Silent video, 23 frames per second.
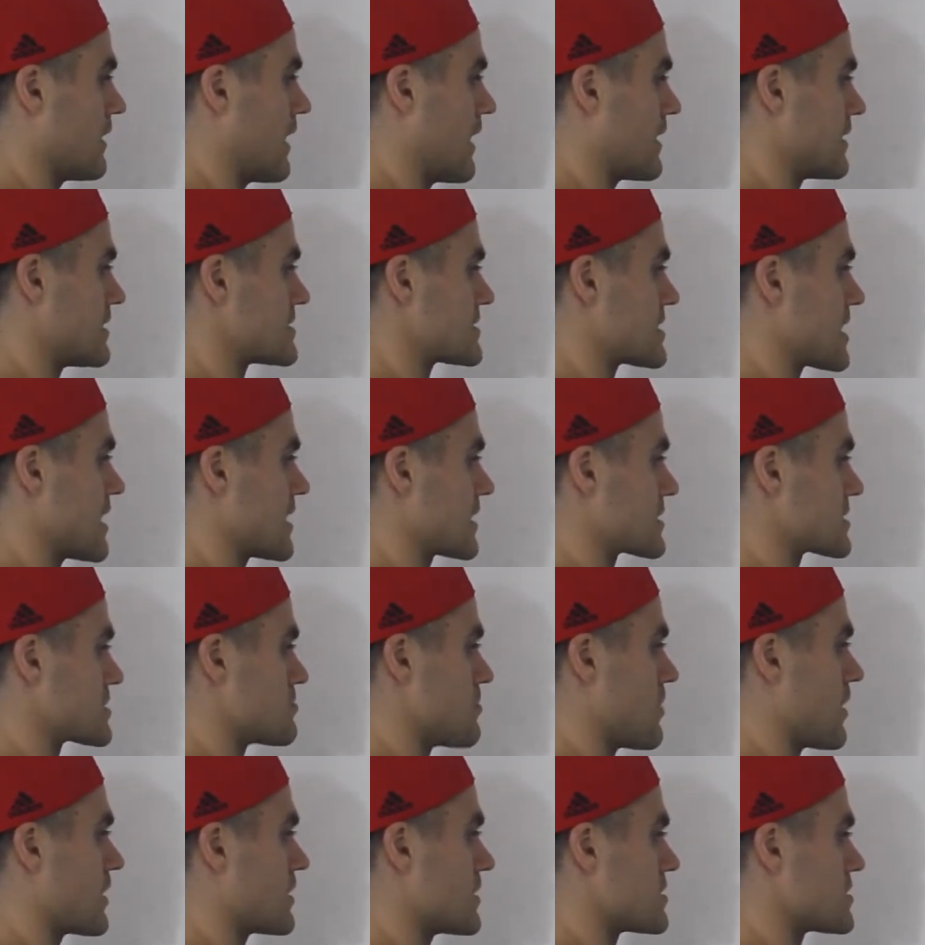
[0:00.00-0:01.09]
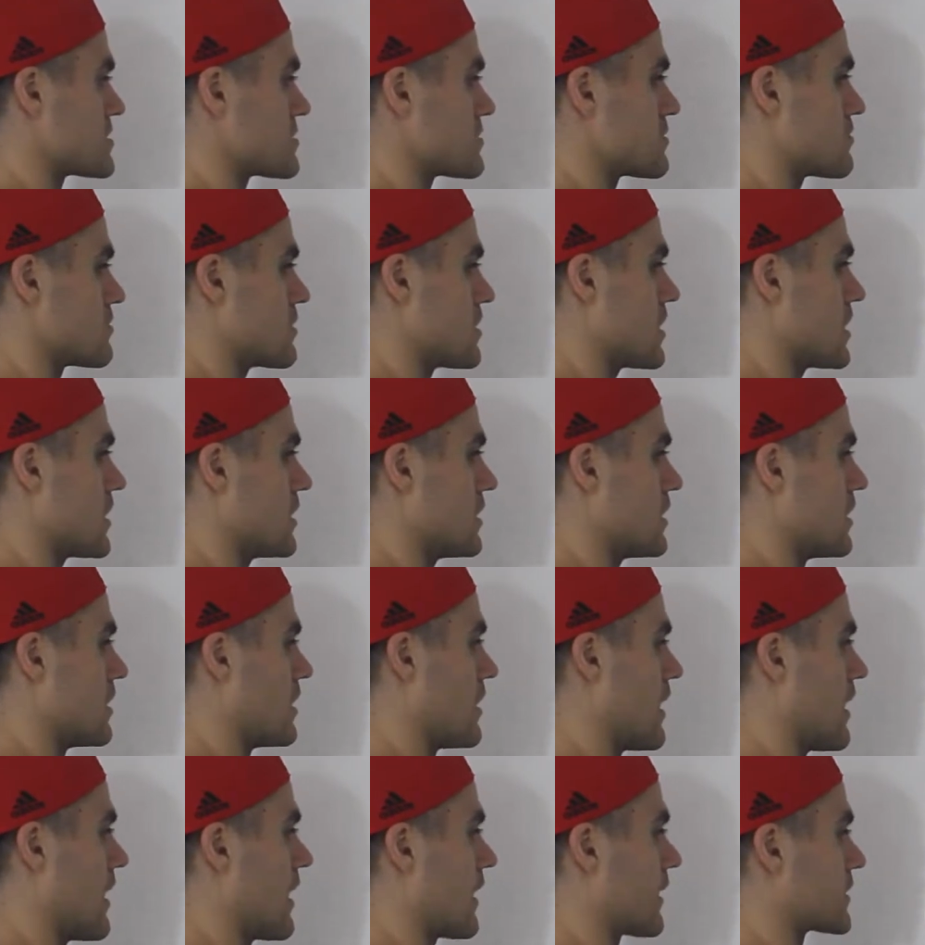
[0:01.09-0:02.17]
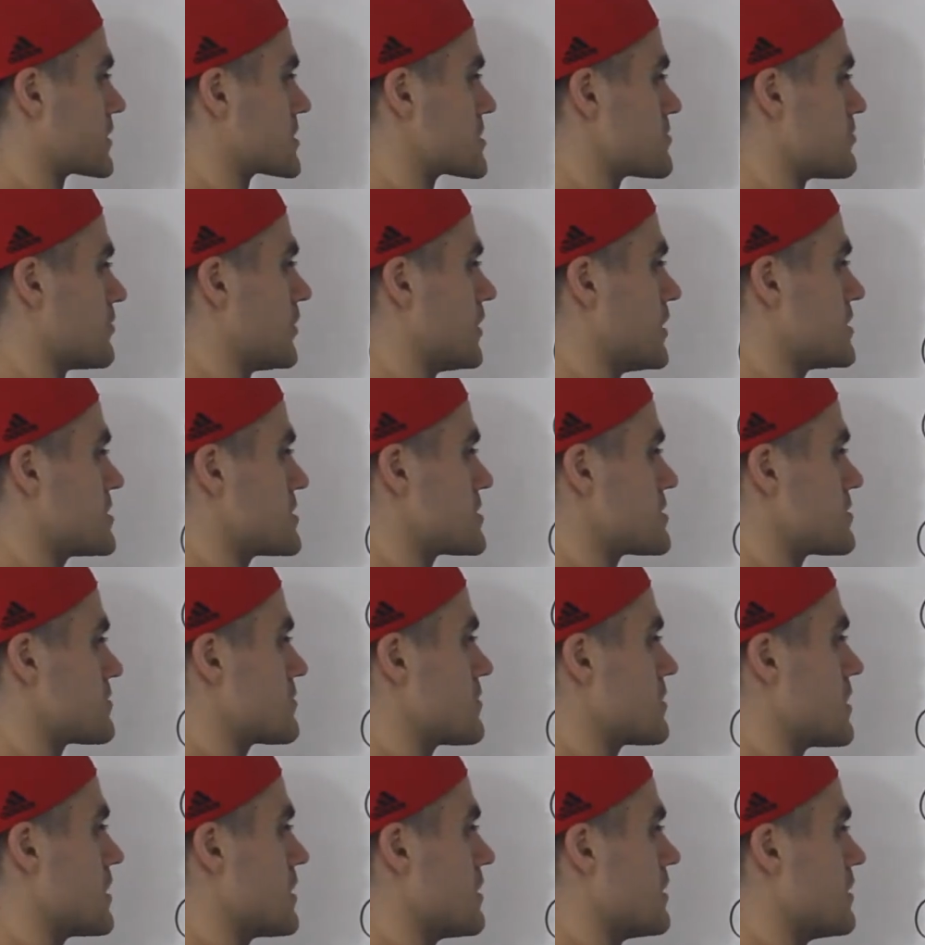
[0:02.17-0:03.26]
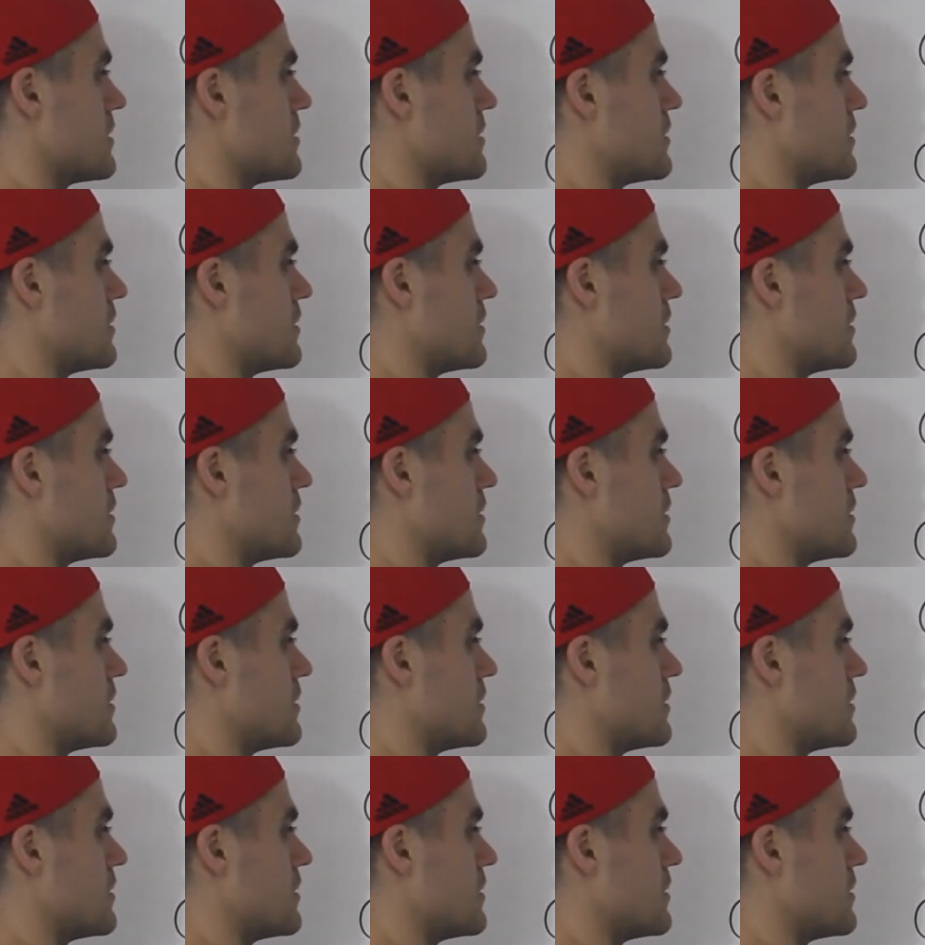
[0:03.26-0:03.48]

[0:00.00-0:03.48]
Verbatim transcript: that is x minus 3, x plus 3,